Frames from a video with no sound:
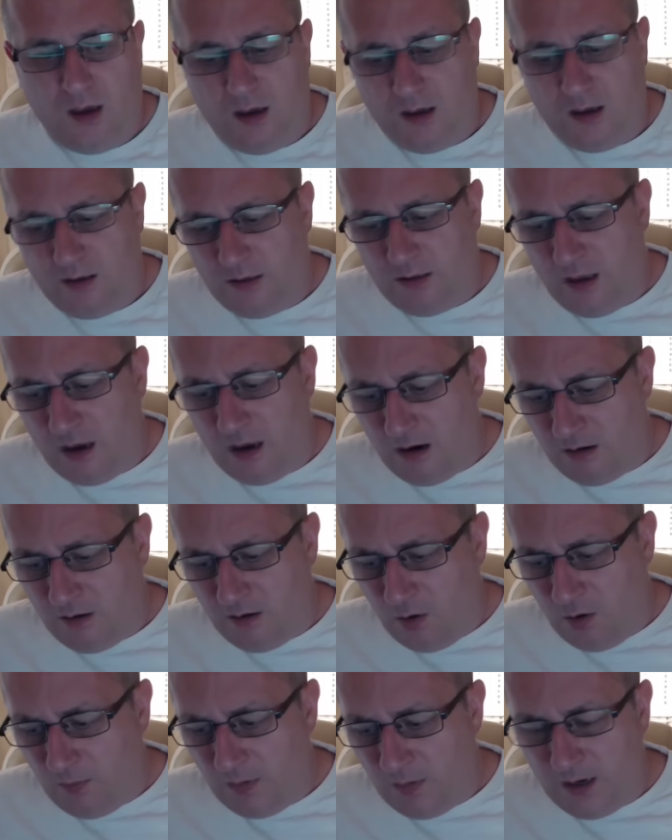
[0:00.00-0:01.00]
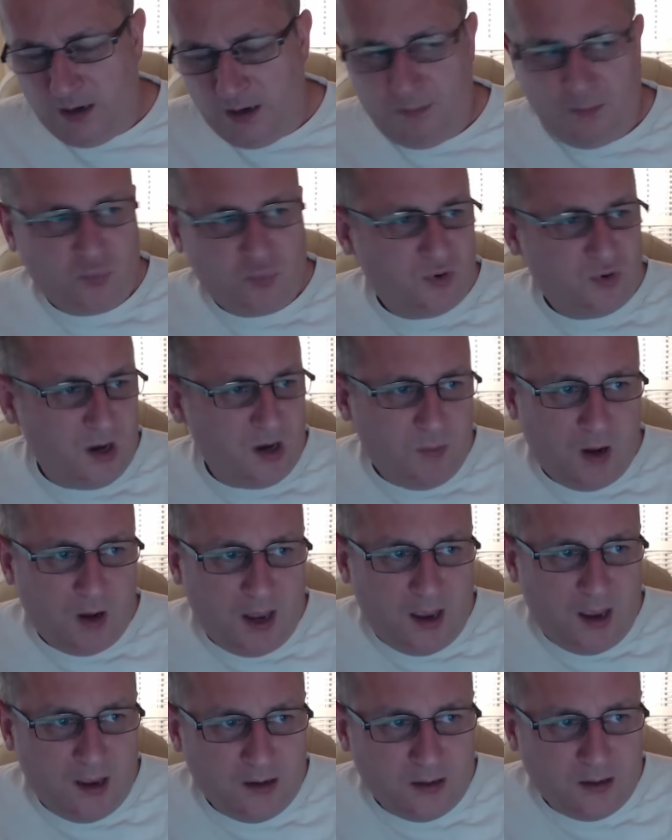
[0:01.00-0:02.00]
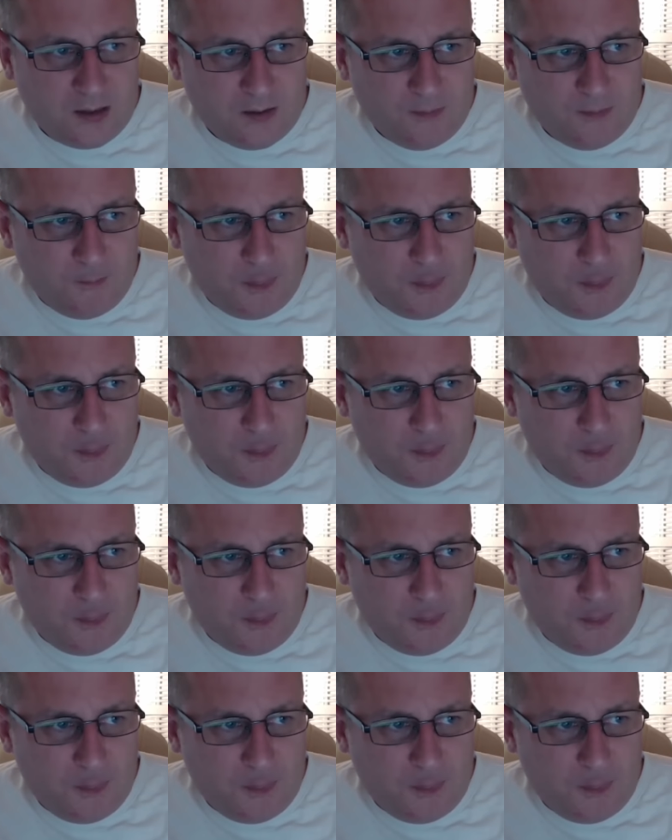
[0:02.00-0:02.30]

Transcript: They're normally pre-planned.